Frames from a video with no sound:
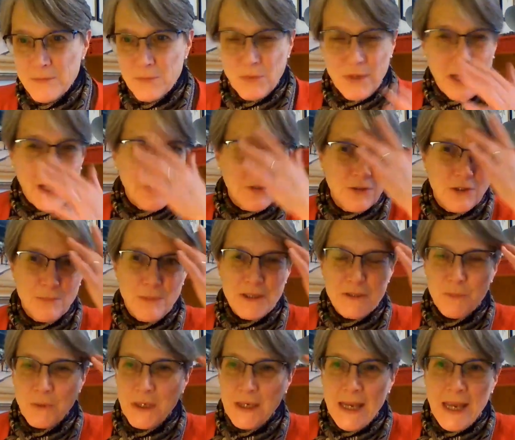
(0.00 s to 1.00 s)
We got to do the best
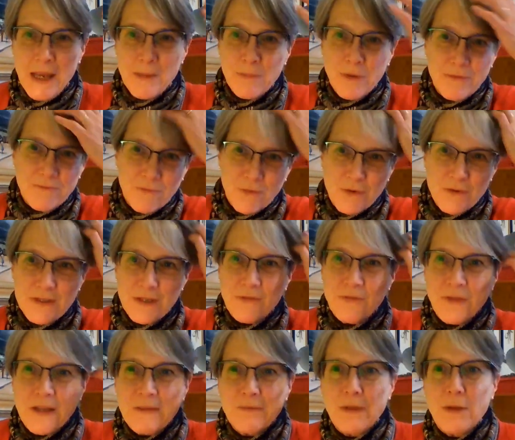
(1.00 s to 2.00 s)
we can, but to
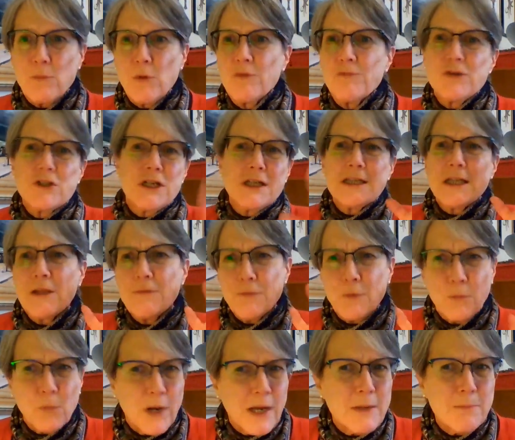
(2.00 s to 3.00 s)
think that, well, if we just get the
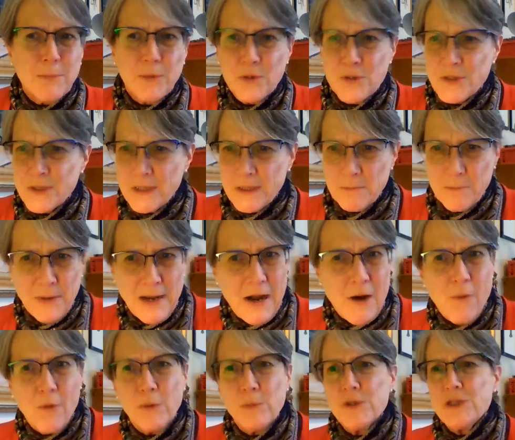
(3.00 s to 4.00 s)
right person in
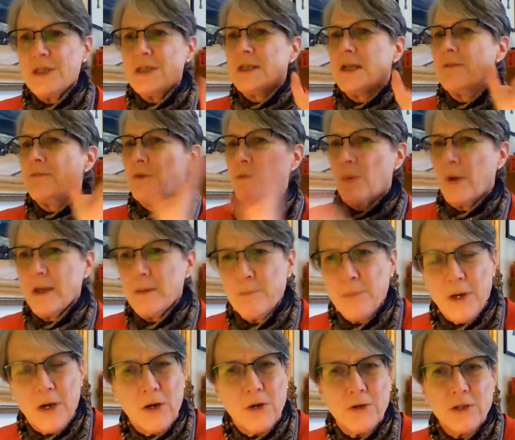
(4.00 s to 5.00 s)
power, we just get the right
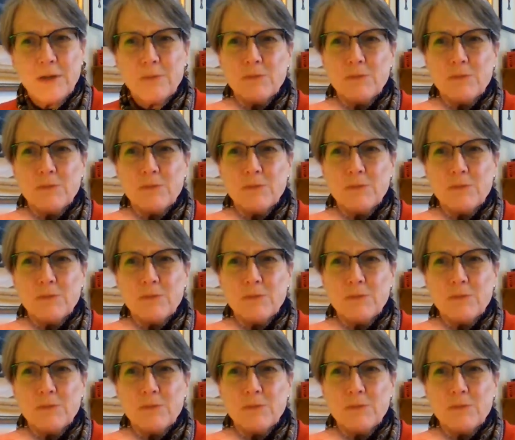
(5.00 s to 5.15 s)
party.